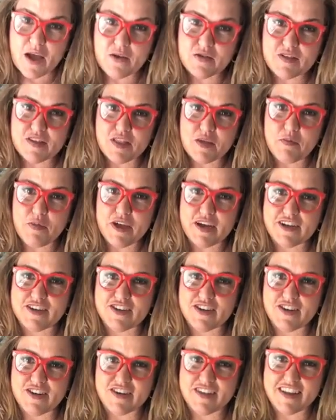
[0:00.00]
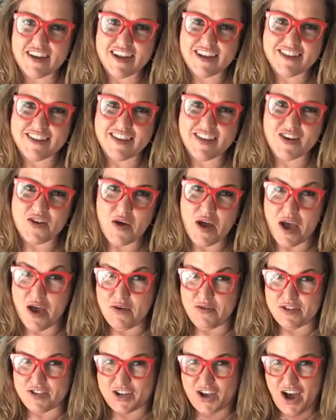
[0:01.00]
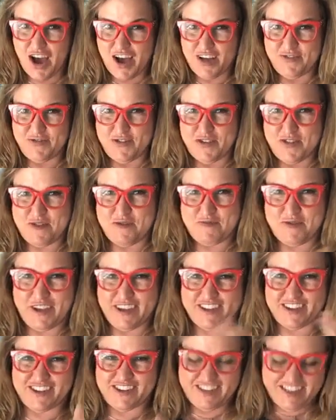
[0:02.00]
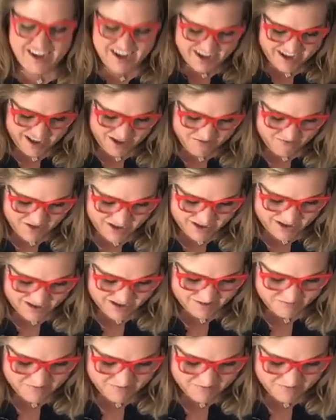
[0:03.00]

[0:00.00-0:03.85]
I was in the picture, and the next thing you know, I was caught in the picture, and then I came back